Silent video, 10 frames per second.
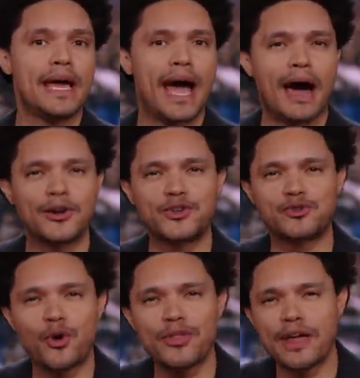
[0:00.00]
how to
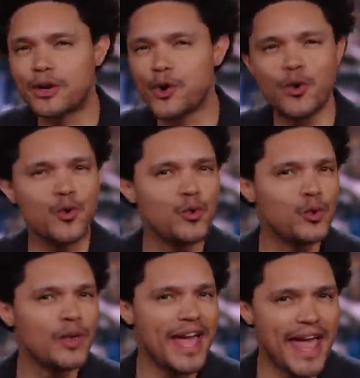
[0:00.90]
draw that
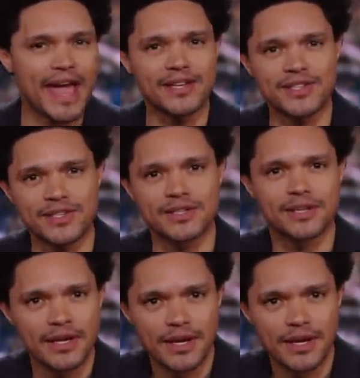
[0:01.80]
cool S.